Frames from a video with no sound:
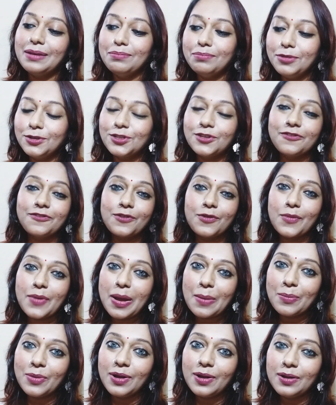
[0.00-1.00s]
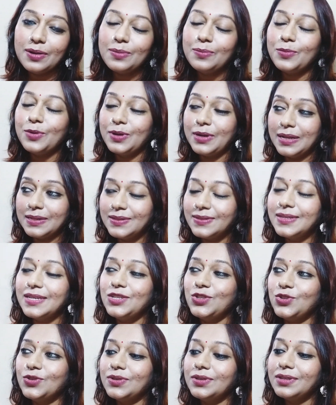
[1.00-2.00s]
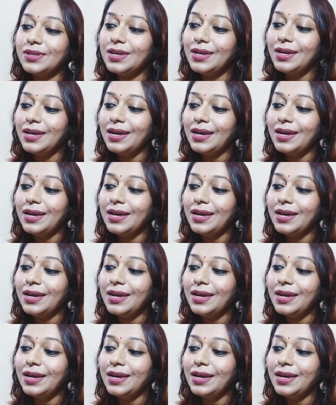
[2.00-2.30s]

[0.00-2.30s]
Bit of grammar, pronunciation.